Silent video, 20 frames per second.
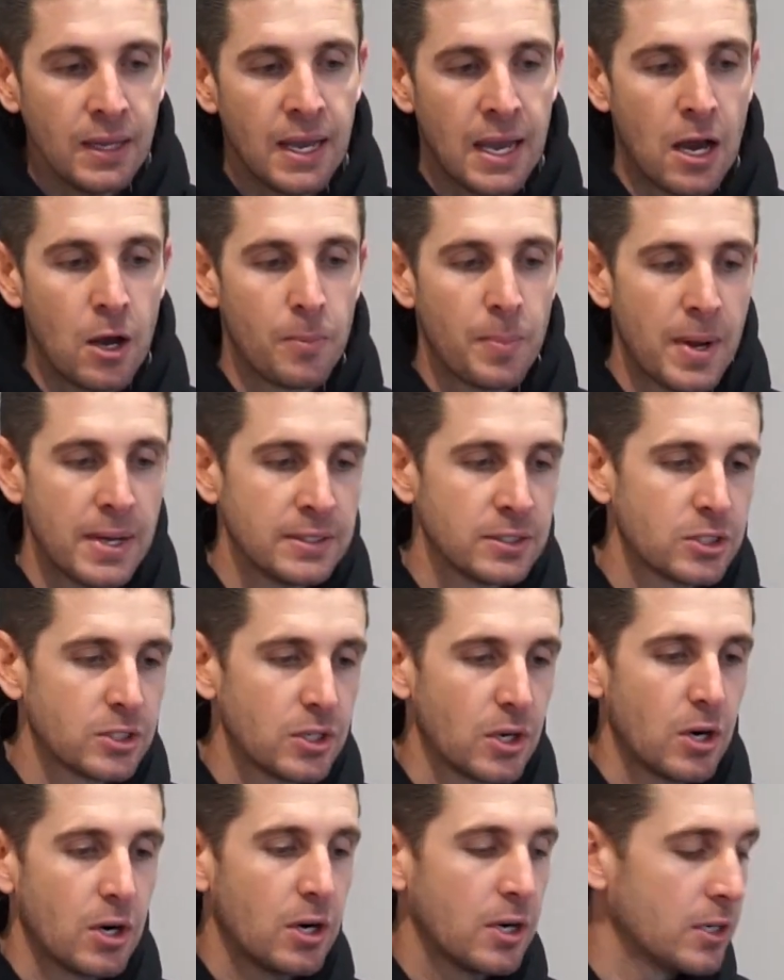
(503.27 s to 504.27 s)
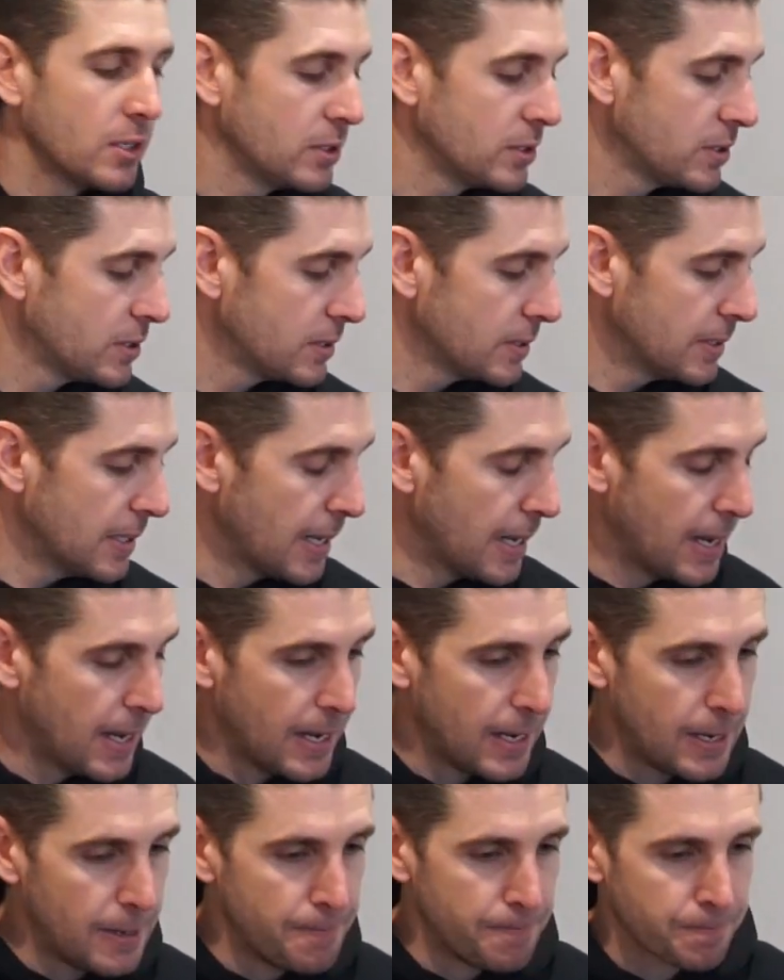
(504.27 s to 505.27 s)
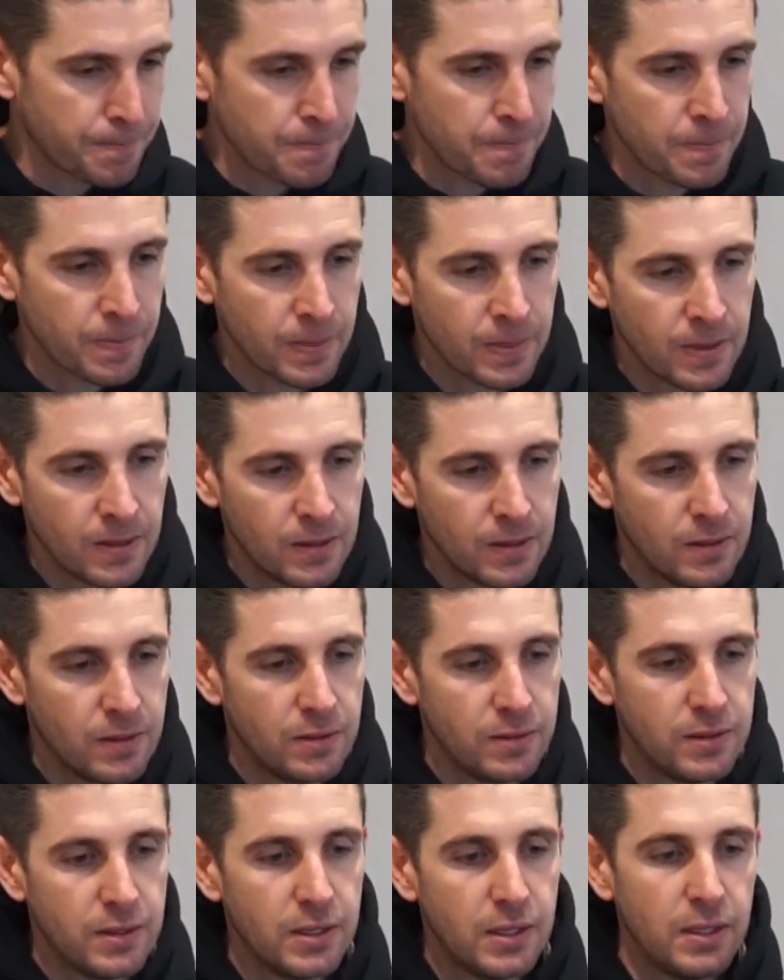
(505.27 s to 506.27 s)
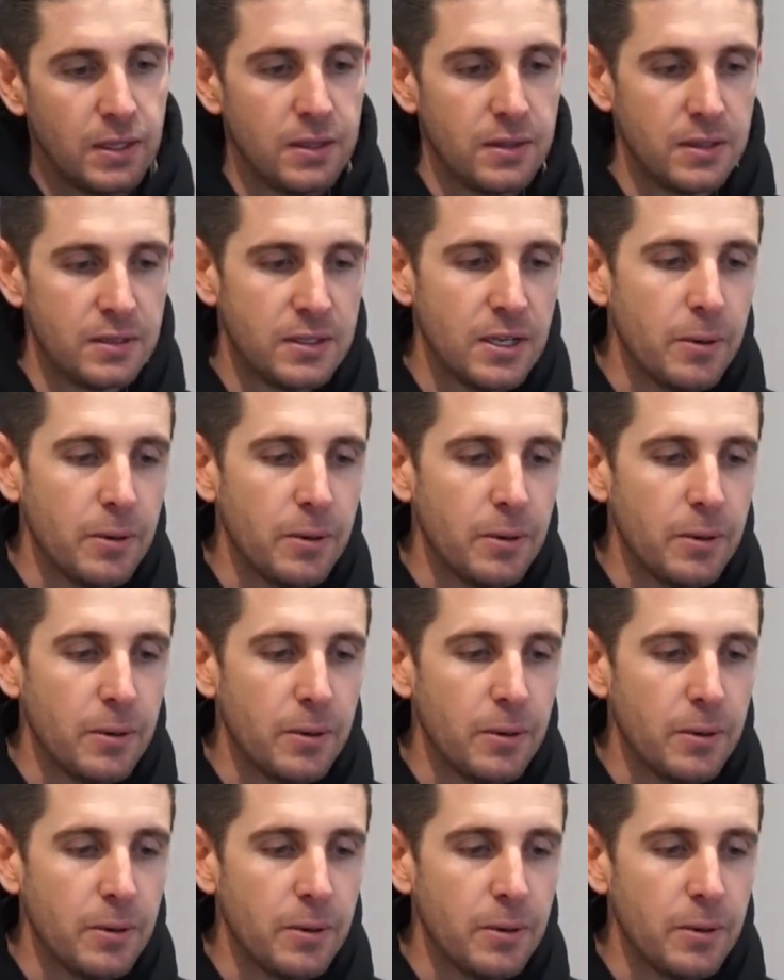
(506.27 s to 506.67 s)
Alpine Stars, the